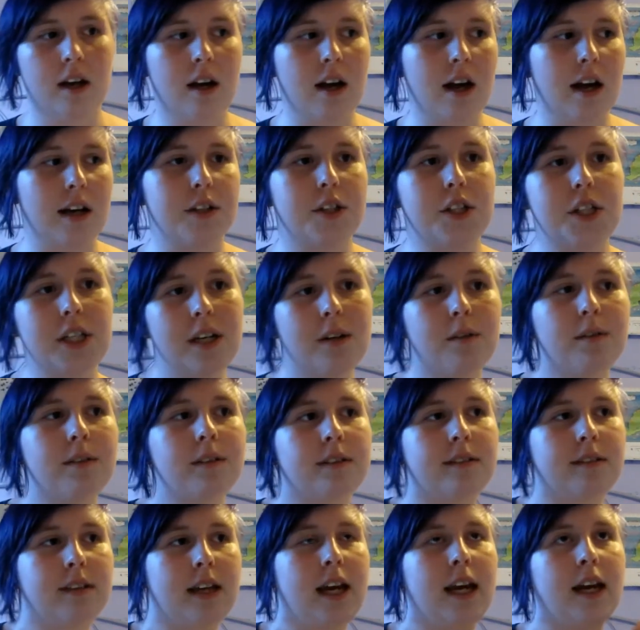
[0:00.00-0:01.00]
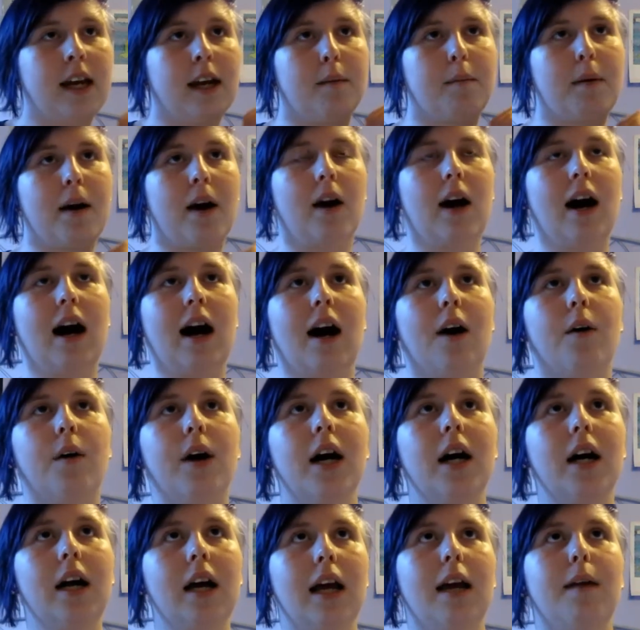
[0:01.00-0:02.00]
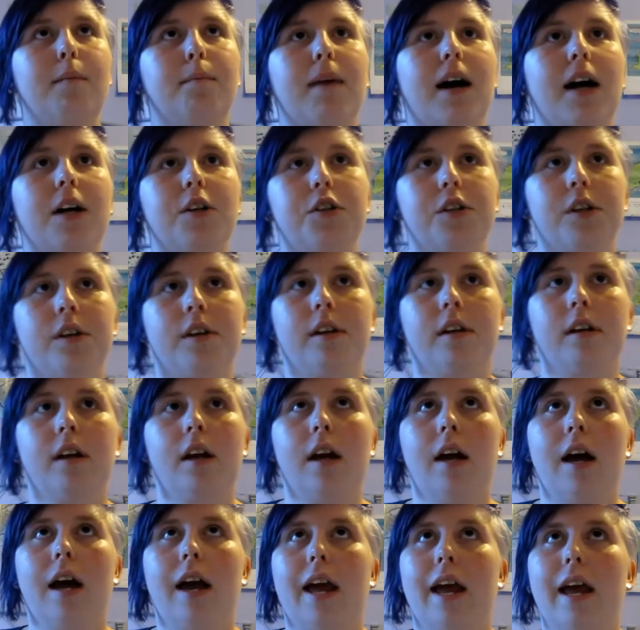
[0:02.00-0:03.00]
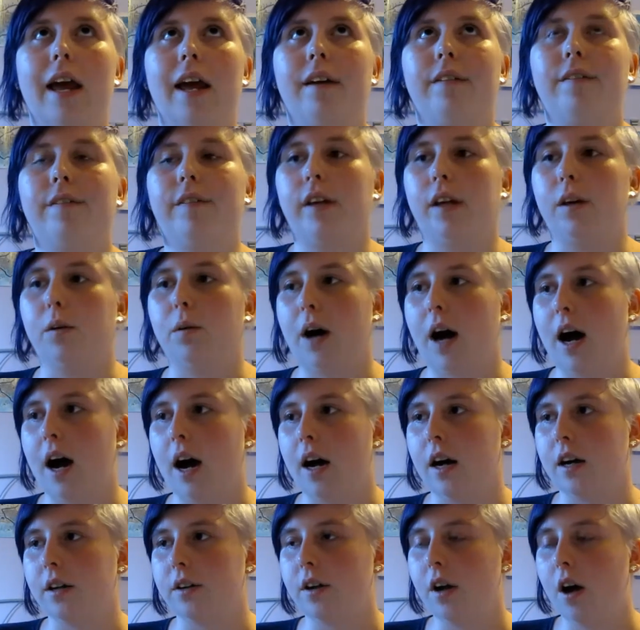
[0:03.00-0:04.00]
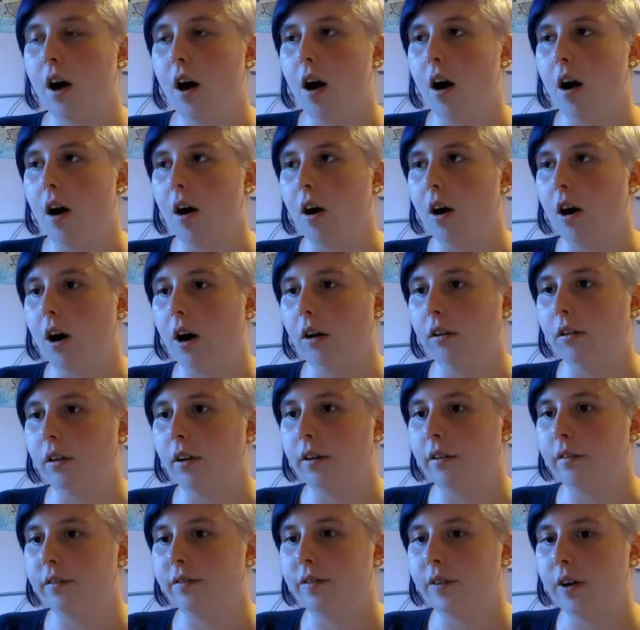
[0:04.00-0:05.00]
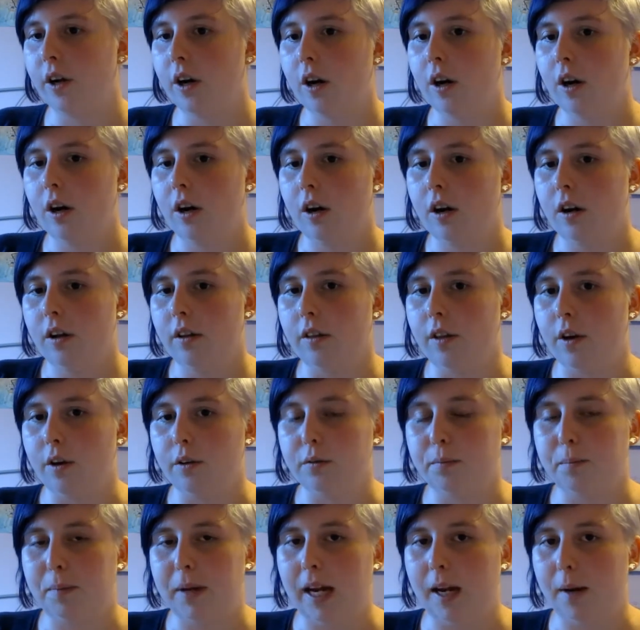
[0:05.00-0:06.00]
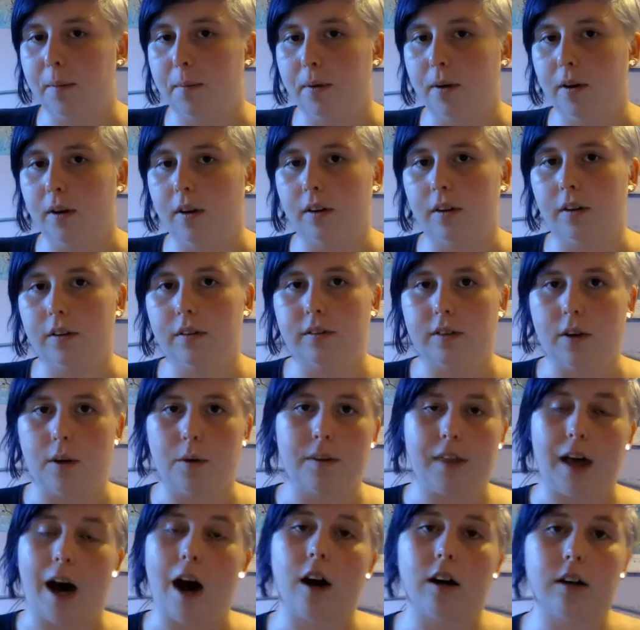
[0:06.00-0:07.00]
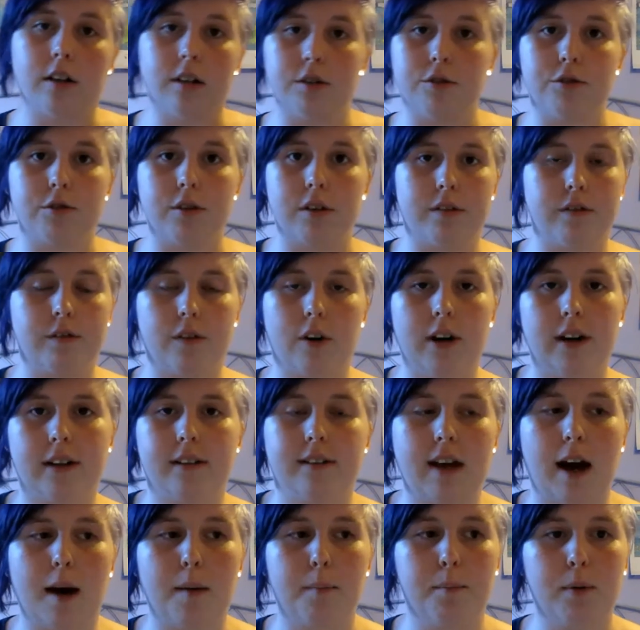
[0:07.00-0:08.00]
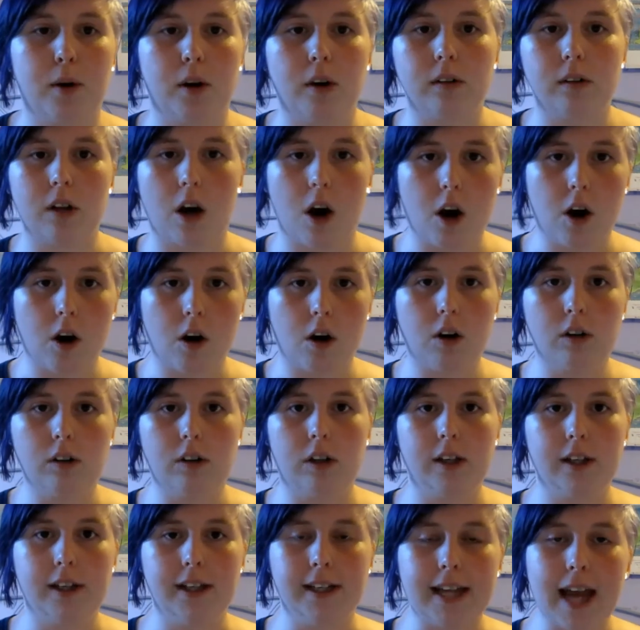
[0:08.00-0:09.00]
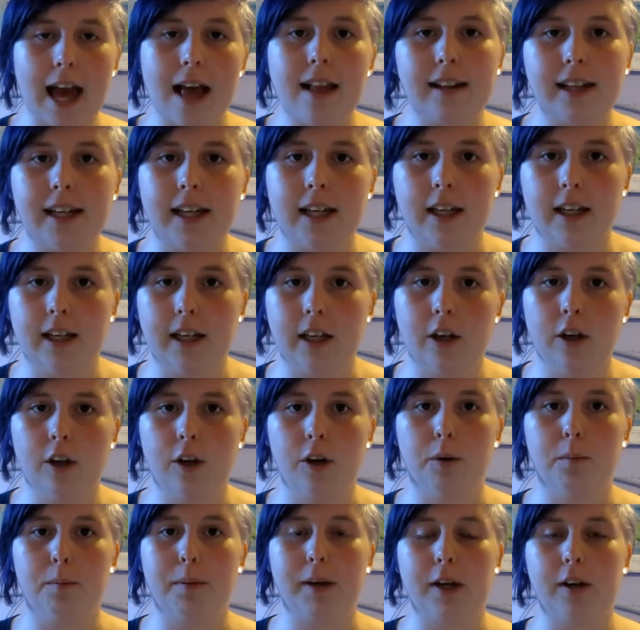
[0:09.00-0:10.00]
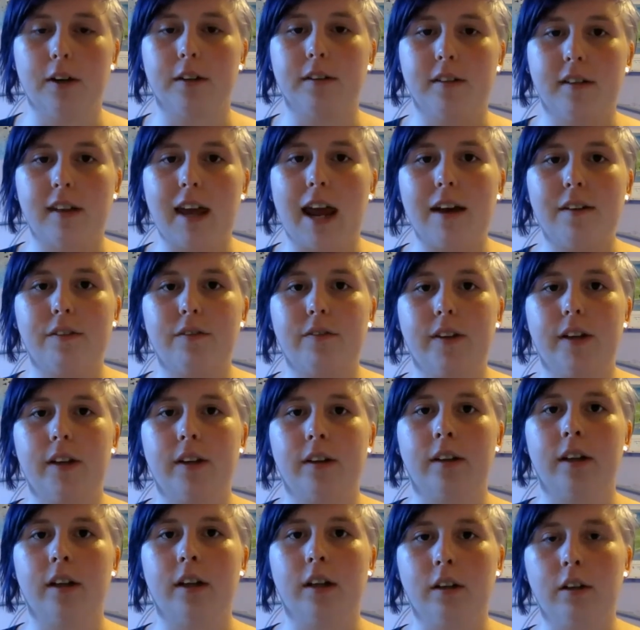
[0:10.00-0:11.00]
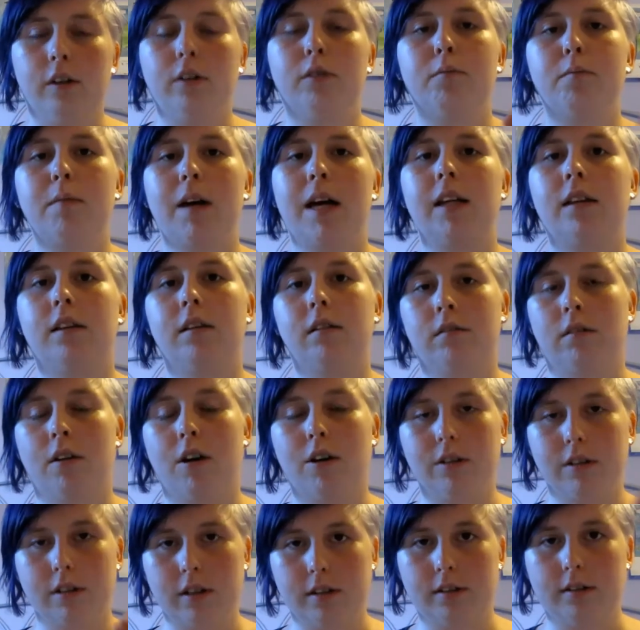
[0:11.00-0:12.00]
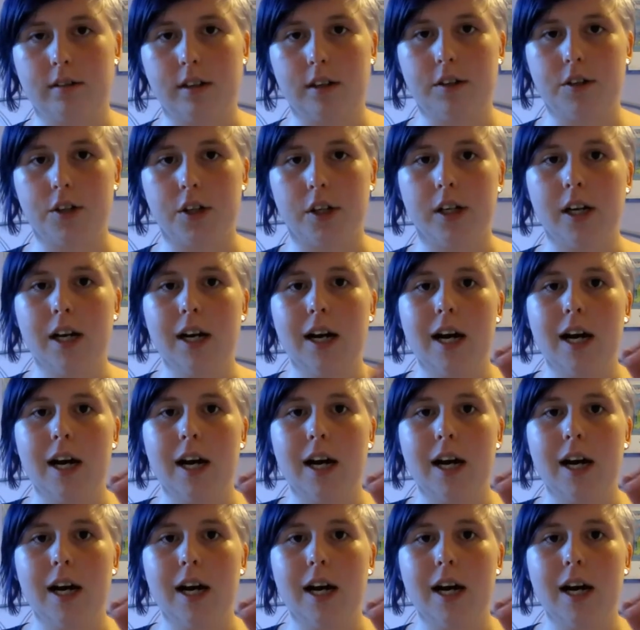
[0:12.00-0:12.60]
And she was saying about how, imagine if you had all of those people, so that 100 for example, all yelling at you because they feel that you made the wrong decision